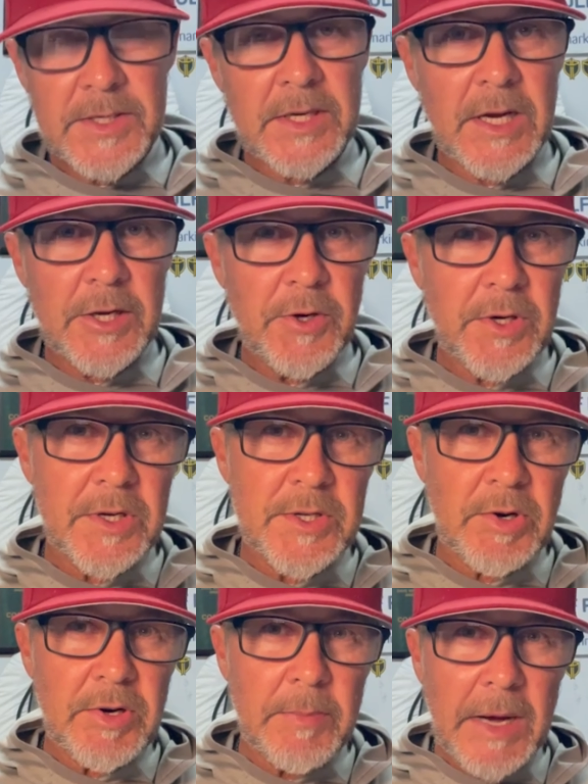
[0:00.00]
now you can
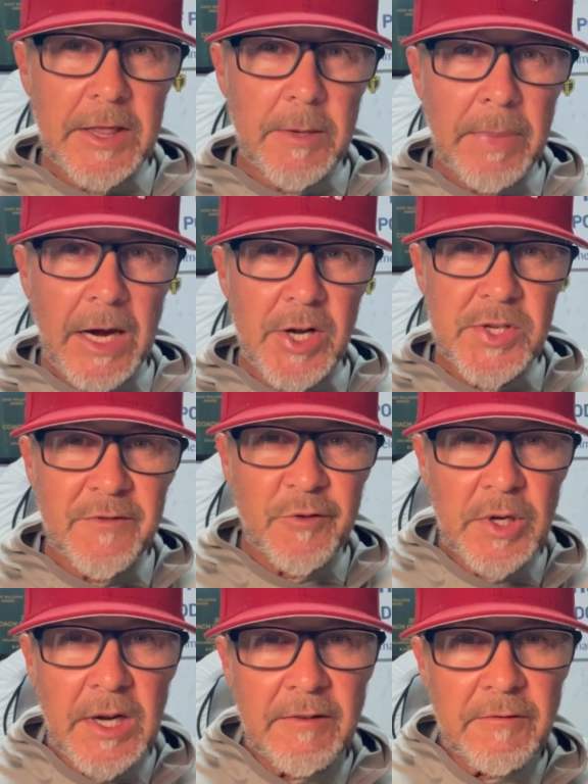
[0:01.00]
talk about the powers of
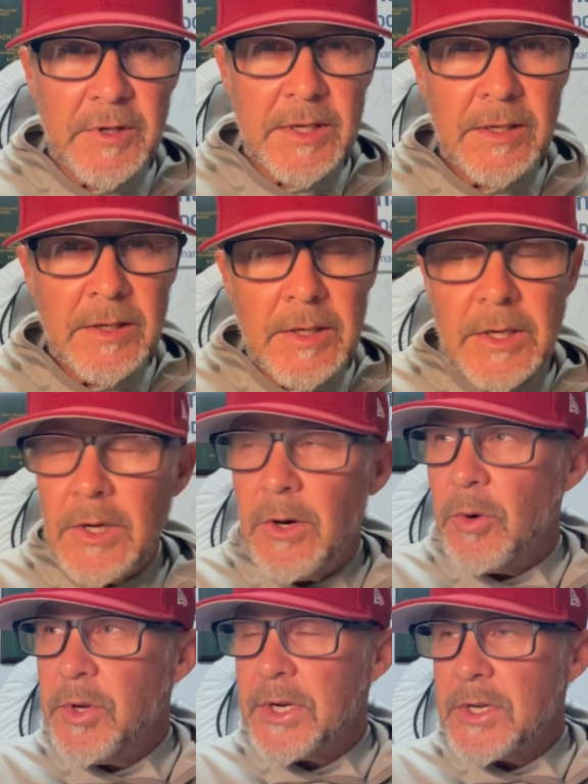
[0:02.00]
recovery,
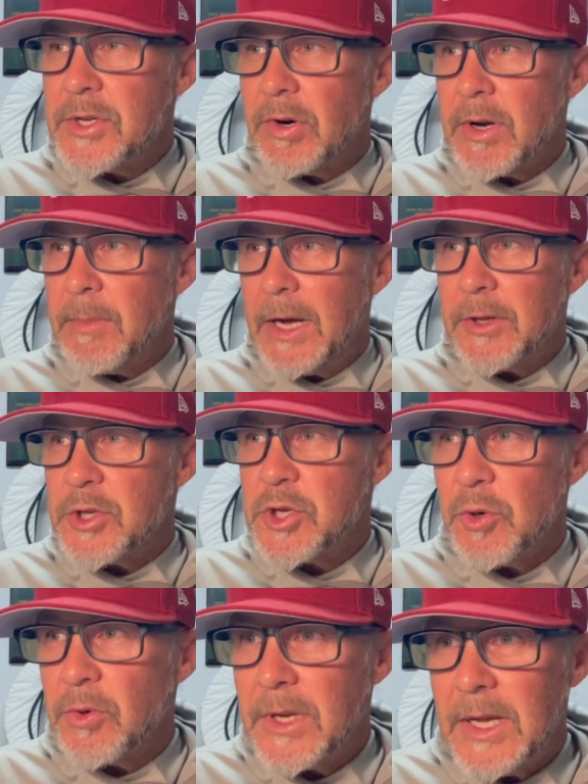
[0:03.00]
or you can talk about the
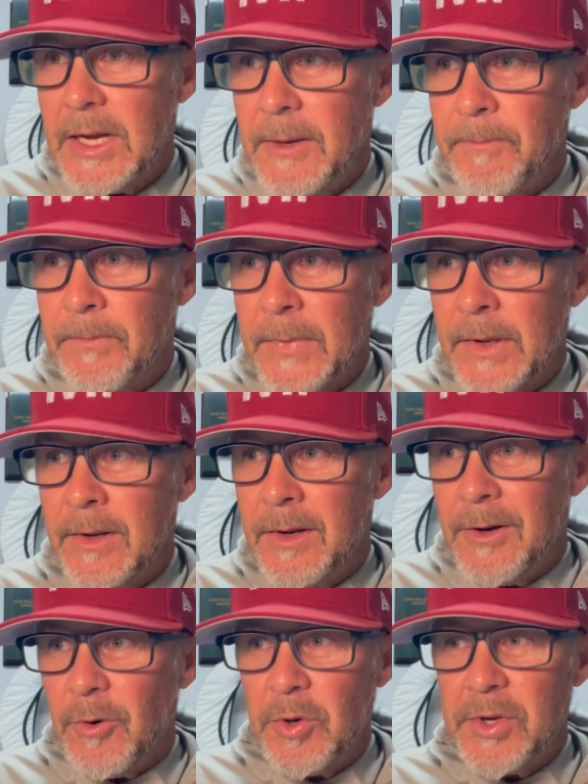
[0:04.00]
short game,
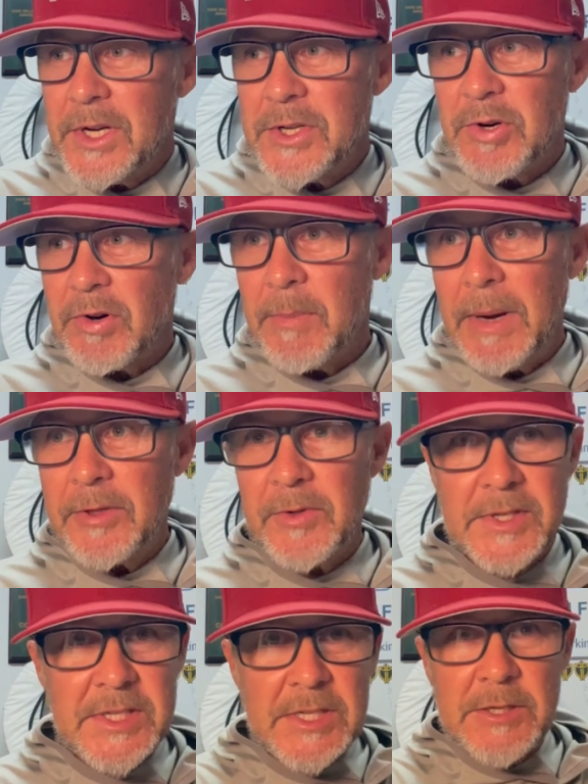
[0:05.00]
or you can talk about the
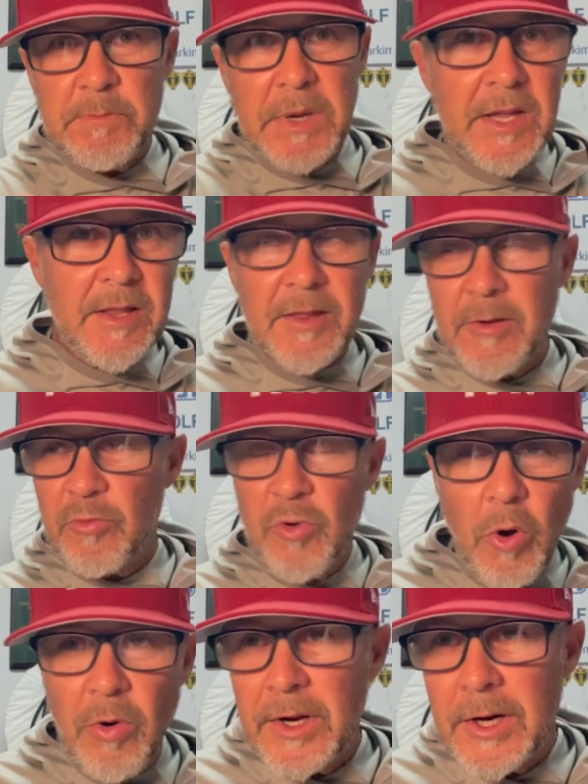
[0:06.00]
Spieth
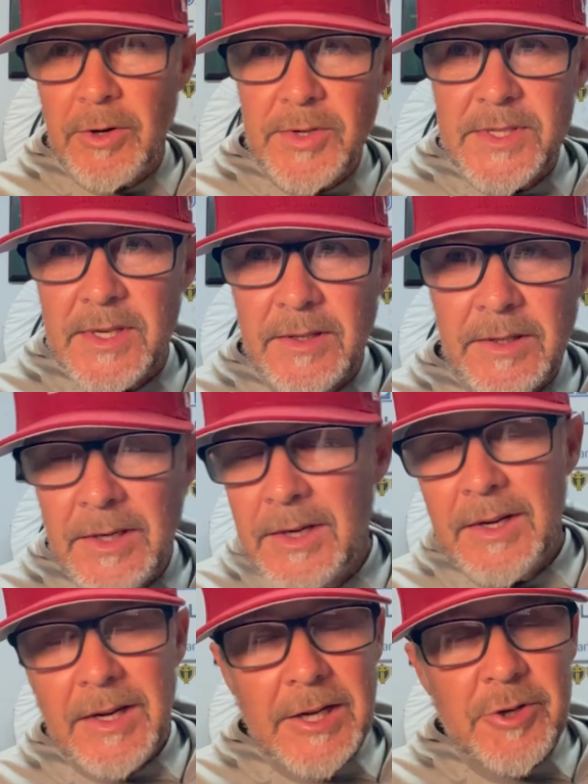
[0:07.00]
roller coaster.
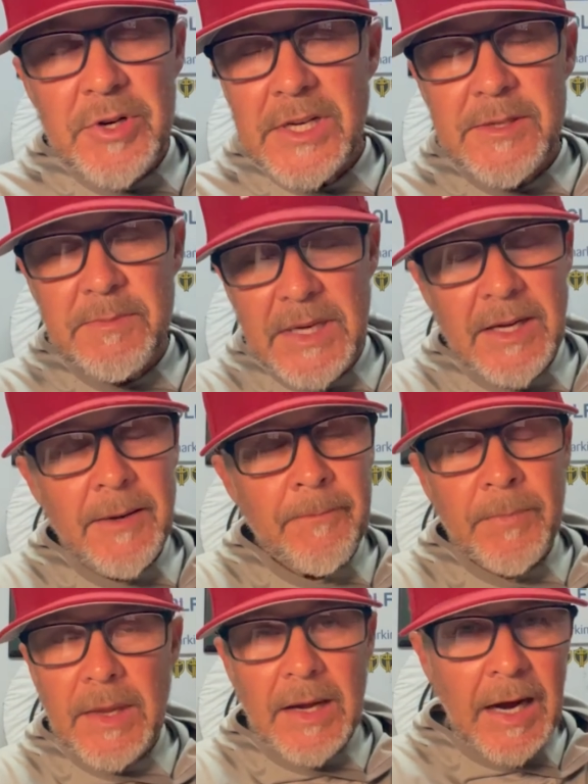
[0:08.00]
And trust me,
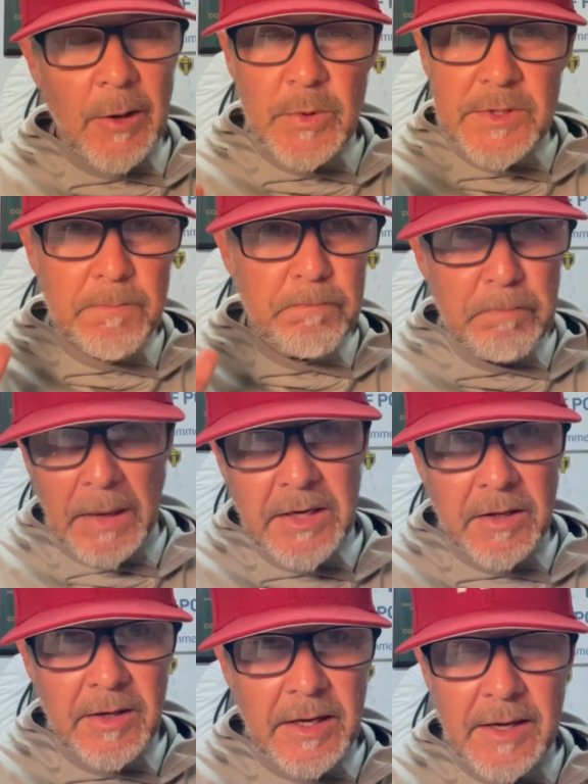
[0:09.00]
I was
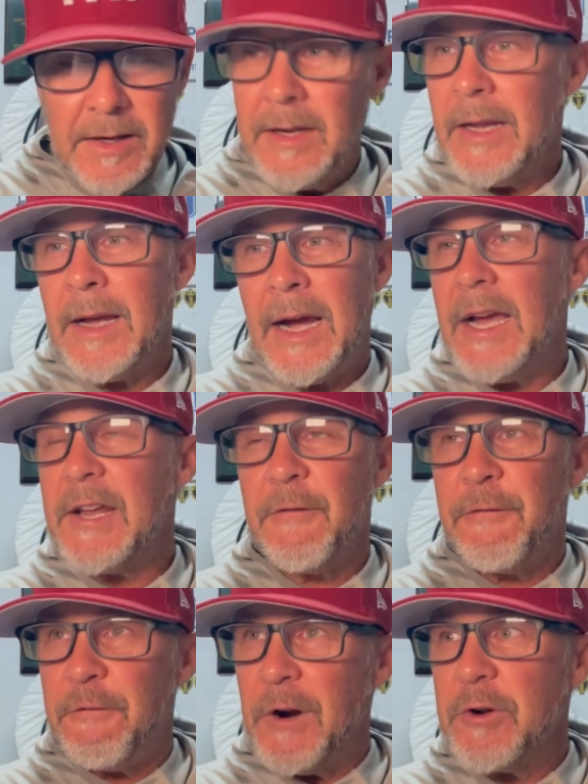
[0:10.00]
buckled in and I had a
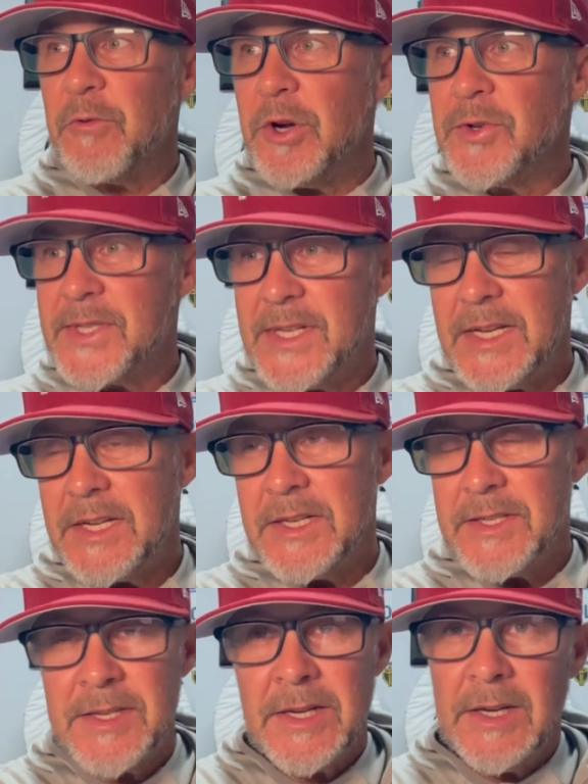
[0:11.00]
front row seat
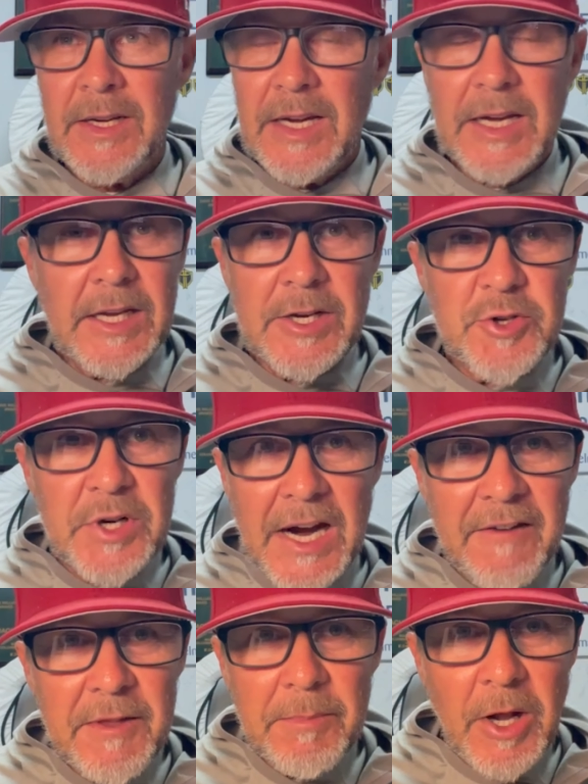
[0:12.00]
because he didn't
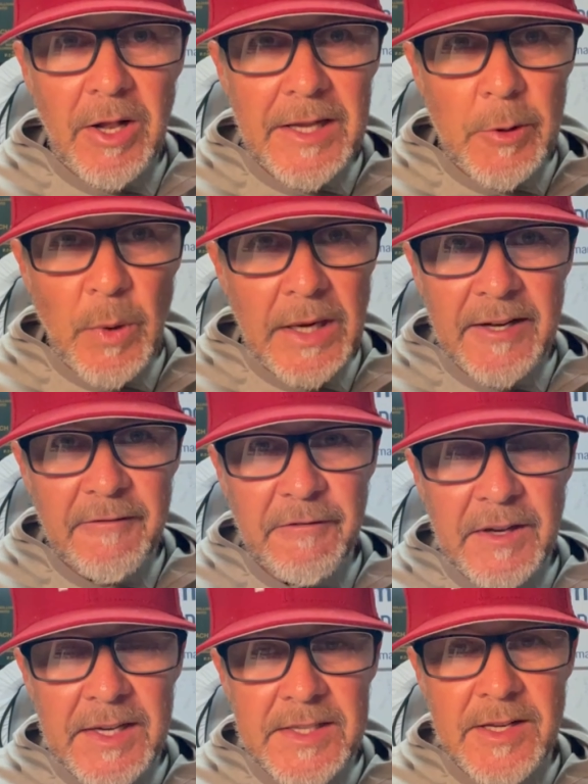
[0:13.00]
drive the ball that well in
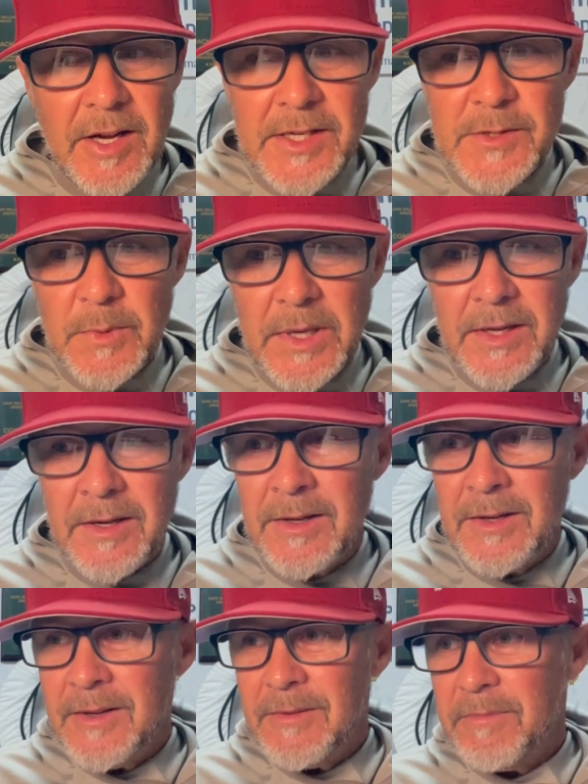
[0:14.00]
Phoenix last week,
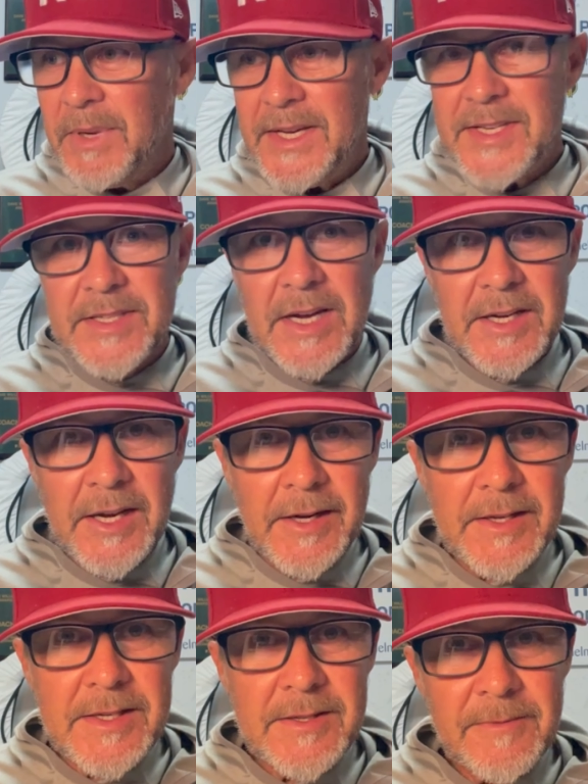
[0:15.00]
but he stayed in
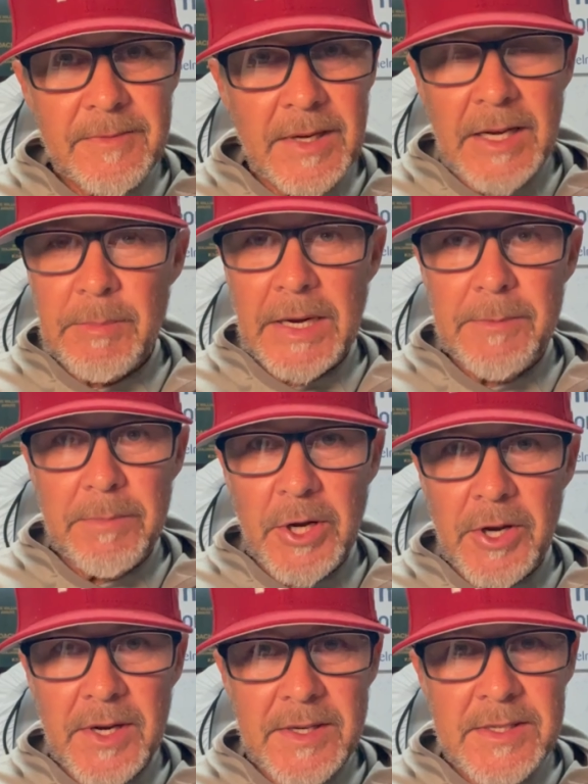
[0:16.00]
it and he made
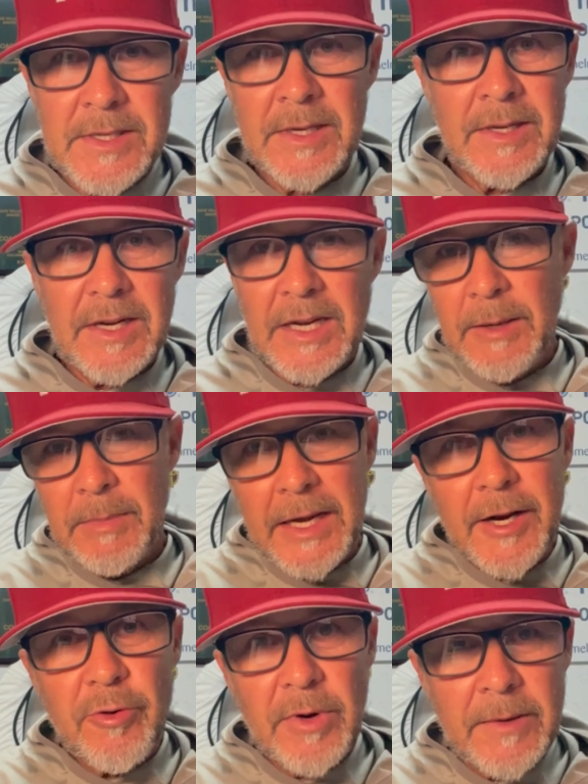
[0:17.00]
birdies and he made
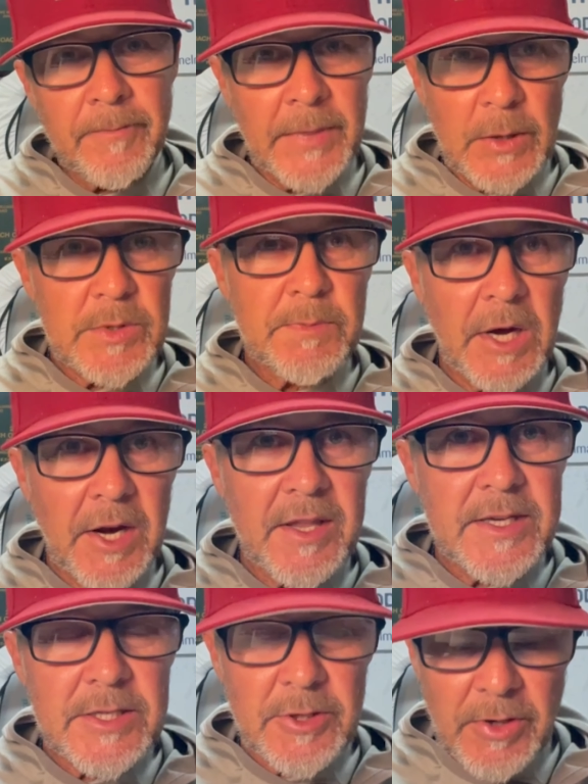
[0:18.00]
a run. He was part of the
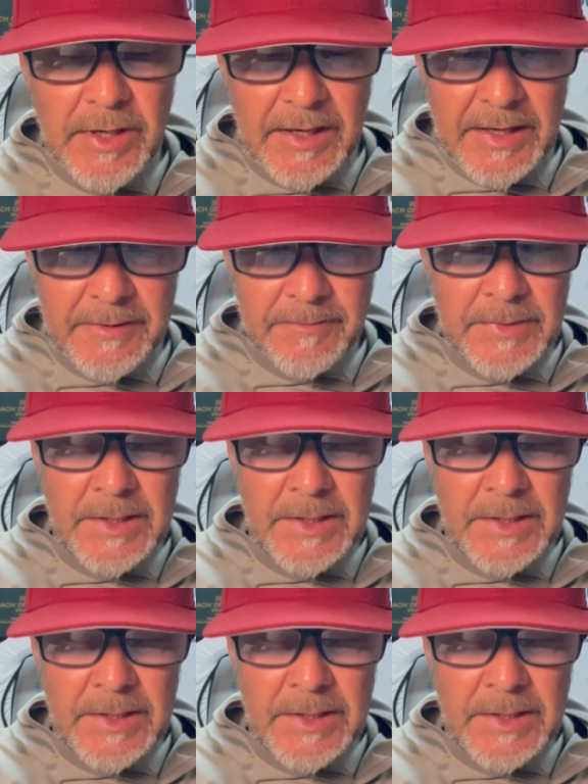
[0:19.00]
storyline.